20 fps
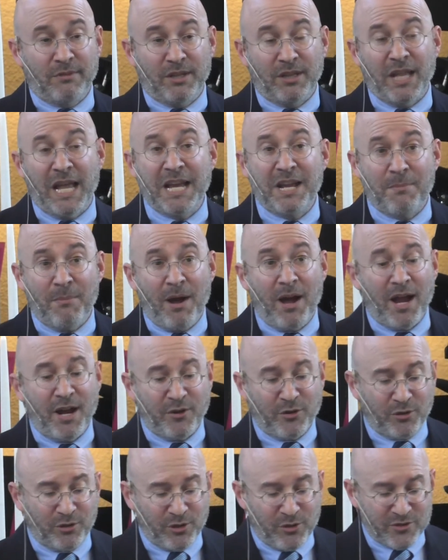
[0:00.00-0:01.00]
like
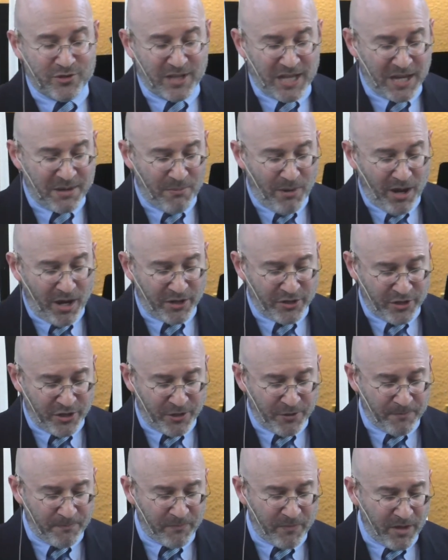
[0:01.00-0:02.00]
mind or close like mind, you
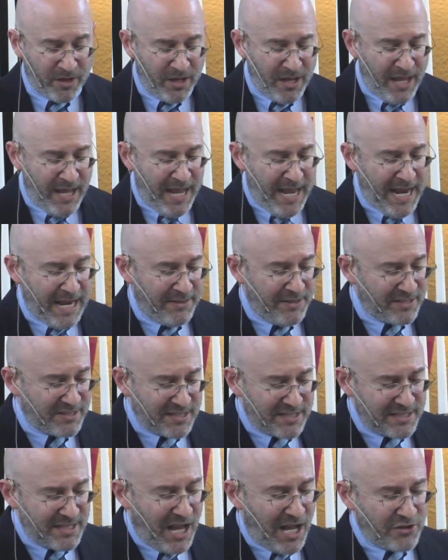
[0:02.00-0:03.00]
know. And
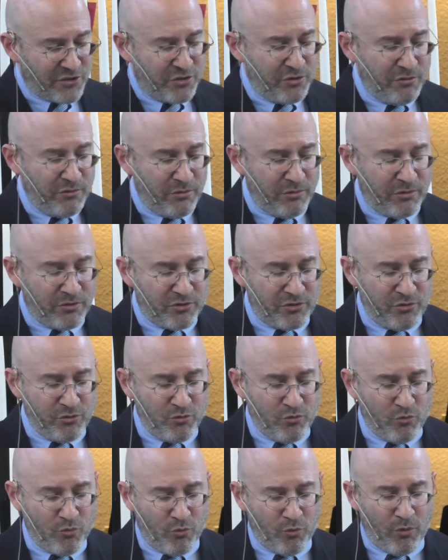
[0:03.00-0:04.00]
this is not
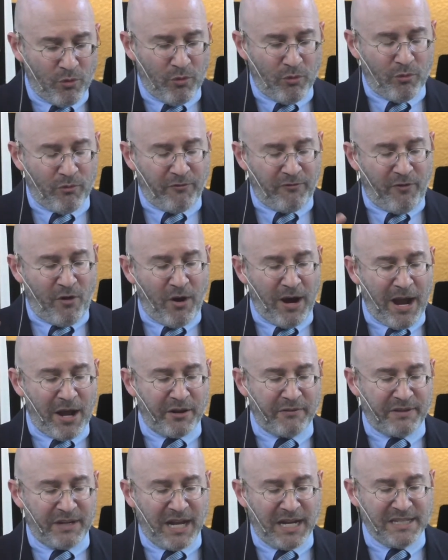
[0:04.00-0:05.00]
too far
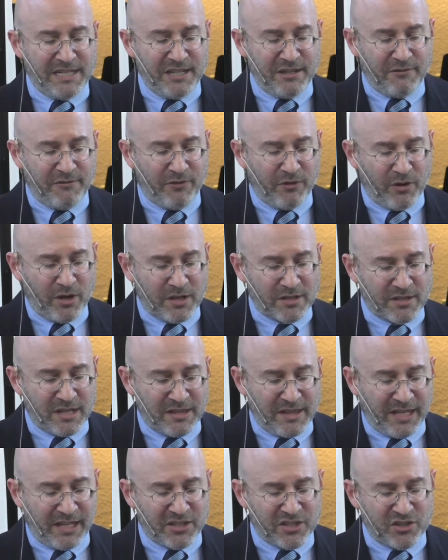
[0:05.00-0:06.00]
out of an idea for us.
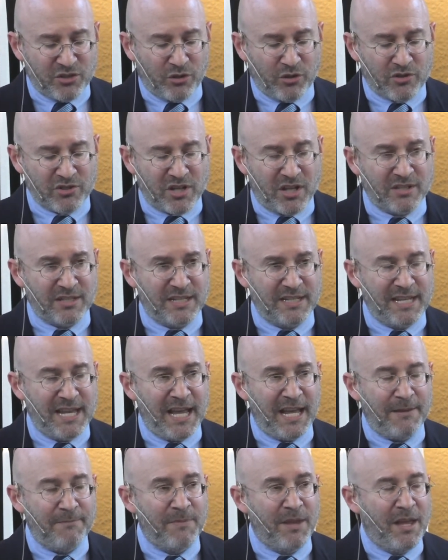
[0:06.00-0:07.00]
I think it still goes on
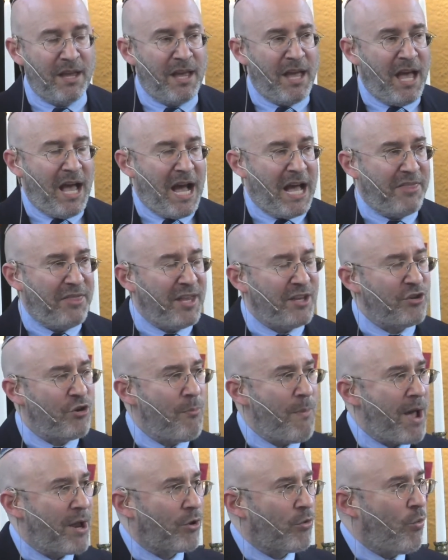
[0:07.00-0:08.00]
today. I think
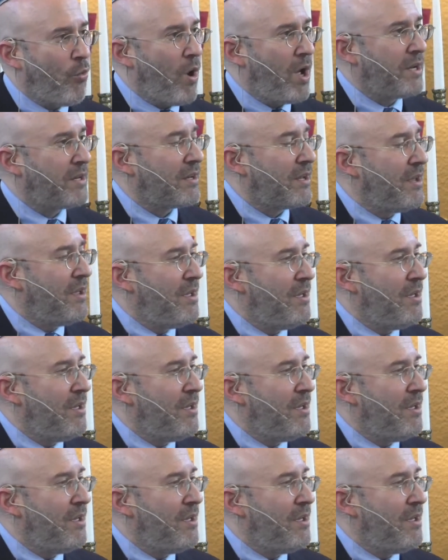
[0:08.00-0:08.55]
no matter what,